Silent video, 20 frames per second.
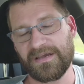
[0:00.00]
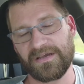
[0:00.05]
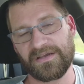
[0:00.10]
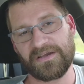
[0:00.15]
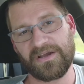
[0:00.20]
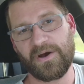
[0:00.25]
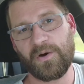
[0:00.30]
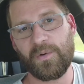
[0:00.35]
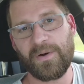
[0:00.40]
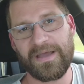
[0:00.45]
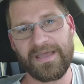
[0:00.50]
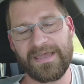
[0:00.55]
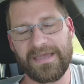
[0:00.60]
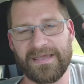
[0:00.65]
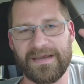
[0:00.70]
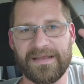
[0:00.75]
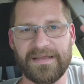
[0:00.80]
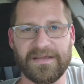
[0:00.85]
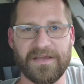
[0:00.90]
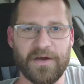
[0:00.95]
Go
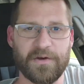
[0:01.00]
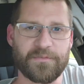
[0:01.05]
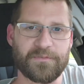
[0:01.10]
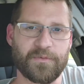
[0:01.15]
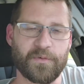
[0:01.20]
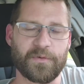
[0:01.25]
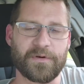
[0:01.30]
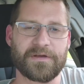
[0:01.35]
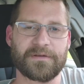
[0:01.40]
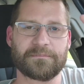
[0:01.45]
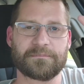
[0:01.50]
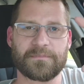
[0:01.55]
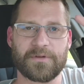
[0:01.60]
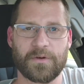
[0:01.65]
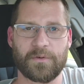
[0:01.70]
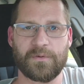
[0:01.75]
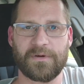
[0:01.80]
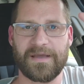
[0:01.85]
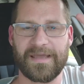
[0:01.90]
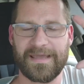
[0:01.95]
ahead and go for it.
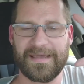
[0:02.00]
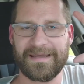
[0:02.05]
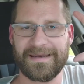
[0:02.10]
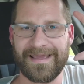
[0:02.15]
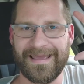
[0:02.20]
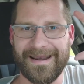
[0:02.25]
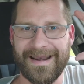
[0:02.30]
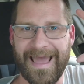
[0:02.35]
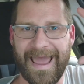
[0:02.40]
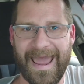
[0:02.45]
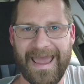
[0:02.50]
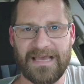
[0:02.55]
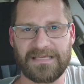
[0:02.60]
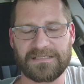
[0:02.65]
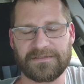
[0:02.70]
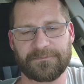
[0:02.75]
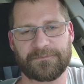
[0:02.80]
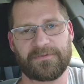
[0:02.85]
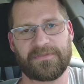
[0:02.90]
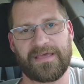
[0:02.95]
Go ahead and
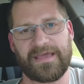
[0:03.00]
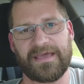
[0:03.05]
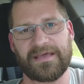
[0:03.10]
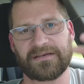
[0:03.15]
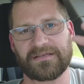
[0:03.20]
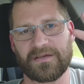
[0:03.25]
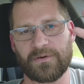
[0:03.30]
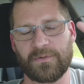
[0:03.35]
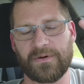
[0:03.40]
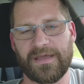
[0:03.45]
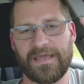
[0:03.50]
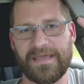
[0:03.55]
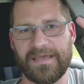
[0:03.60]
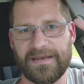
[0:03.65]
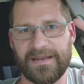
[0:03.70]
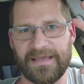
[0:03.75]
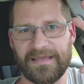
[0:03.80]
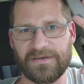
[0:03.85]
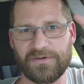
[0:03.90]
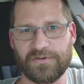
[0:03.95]
ask for that. Go
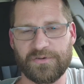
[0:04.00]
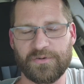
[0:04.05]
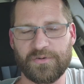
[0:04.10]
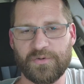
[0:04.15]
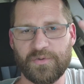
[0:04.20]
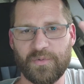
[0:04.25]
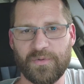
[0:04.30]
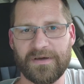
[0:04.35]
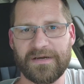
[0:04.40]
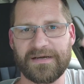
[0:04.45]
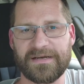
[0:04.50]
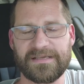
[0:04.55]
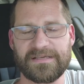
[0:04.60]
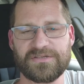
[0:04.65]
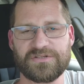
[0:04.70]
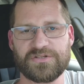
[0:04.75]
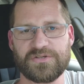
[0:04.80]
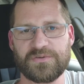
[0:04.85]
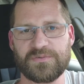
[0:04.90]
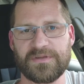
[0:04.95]
ahead and do what it
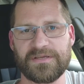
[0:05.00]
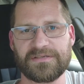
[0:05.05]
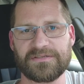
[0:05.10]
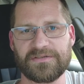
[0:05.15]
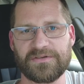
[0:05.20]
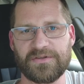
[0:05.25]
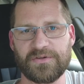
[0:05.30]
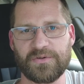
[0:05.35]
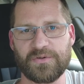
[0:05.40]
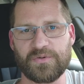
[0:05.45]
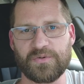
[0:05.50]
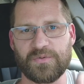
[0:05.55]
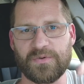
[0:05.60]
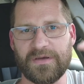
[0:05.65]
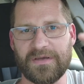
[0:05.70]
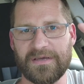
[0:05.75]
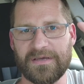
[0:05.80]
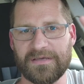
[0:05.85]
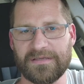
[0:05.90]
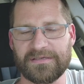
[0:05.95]
is you need to do
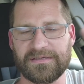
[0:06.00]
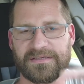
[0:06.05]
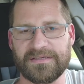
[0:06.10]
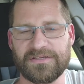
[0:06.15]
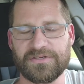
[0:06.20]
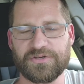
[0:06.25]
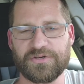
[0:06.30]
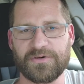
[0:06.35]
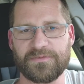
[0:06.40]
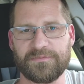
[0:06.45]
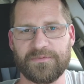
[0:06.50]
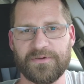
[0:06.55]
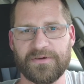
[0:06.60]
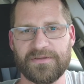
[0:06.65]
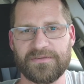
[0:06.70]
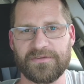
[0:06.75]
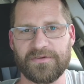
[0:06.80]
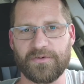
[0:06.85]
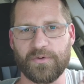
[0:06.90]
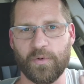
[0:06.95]
to get your foot
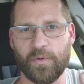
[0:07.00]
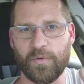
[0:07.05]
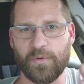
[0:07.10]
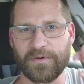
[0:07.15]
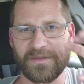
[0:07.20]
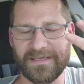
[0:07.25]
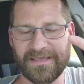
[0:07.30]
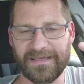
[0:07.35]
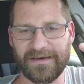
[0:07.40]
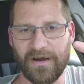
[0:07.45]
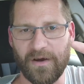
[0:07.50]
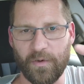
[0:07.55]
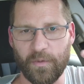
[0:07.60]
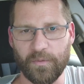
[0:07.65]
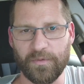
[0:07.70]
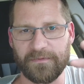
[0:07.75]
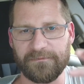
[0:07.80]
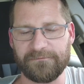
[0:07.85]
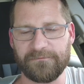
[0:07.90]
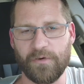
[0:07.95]
in the door, get
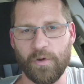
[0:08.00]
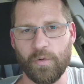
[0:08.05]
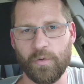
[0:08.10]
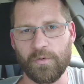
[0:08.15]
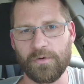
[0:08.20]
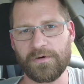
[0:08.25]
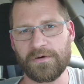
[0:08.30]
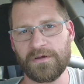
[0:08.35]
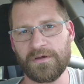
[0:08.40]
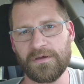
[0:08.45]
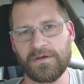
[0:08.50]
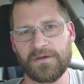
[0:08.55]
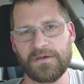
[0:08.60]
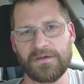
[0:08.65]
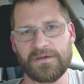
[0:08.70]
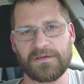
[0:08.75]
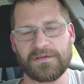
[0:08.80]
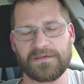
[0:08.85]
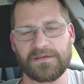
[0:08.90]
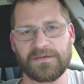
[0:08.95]
on the floor,
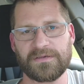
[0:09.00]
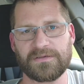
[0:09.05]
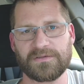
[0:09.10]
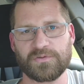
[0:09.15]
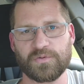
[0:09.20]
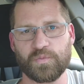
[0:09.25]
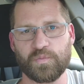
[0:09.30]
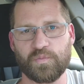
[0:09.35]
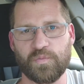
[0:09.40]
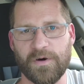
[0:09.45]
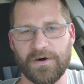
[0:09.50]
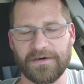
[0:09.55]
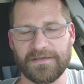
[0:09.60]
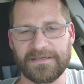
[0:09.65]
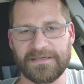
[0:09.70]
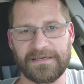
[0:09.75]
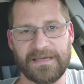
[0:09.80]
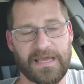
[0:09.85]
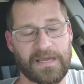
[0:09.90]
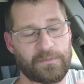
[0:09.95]
get to
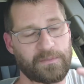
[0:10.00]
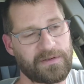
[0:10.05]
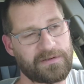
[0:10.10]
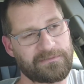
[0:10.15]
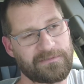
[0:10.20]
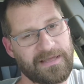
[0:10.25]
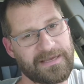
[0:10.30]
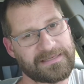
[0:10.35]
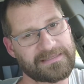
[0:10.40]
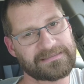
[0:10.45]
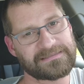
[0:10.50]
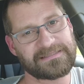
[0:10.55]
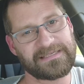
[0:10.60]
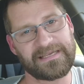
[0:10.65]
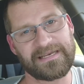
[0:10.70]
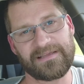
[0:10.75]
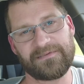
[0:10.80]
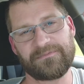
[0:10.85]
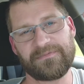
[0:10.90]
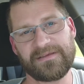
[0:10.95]
working. However, like I
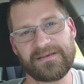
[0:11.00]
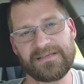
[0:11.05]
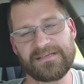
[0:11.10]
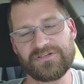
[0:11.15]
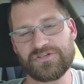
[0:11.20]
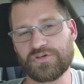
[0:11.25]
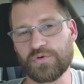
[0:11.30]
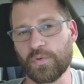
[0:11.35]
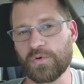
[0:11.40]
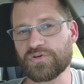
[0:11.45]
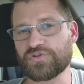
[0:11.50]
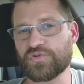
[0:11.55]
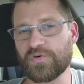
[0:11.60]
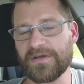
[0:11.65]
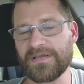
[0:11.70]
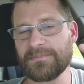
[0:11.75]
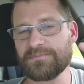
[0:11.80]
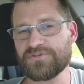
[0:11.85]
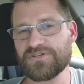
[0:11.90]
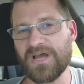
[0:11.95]
said, if it is your
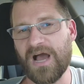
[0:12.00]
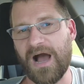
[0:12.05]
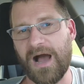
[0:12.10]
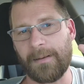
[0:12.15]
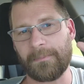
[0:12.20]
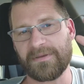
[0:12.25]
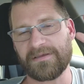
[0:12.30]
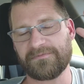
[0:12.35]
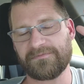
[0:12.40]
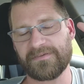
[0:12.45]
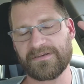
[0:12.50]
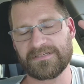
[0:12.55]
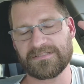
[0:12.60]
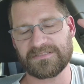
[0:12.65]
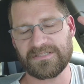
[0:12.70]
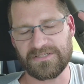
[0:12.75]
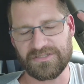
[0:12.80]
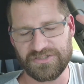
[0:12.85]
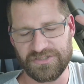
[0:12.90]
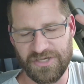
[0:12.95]
dream job, if it
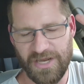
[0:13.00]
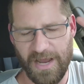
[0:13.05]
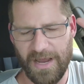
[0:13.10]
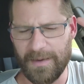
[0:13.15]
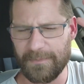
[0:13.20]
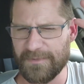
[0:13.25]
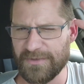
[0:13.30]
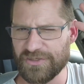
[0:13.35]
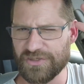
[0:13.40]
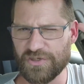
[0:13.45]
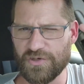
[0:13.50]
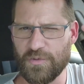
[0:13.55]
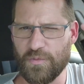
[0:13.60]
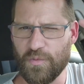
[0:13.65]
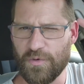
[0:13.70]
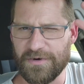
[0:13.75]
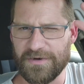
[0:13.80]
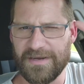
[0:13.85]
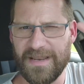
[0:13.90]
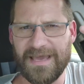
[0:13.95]
is the job that you
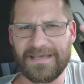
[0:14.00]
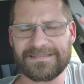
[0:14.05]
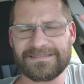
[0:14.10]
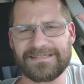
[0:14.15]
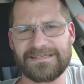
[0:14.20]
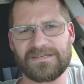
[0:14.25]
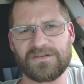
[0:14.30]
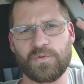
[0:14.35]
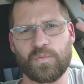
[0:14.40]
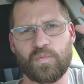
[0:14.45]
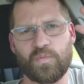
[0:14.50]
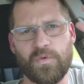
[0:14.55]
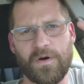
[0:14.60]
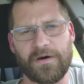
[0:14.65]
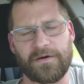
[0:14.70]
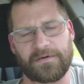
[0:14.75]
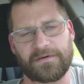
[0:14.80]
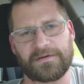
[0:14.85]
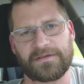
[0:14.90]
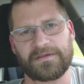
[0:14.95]
were destined to
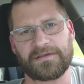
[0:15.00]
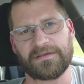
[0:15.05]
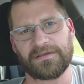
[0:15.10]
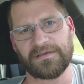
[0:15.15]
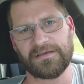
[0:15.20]
work,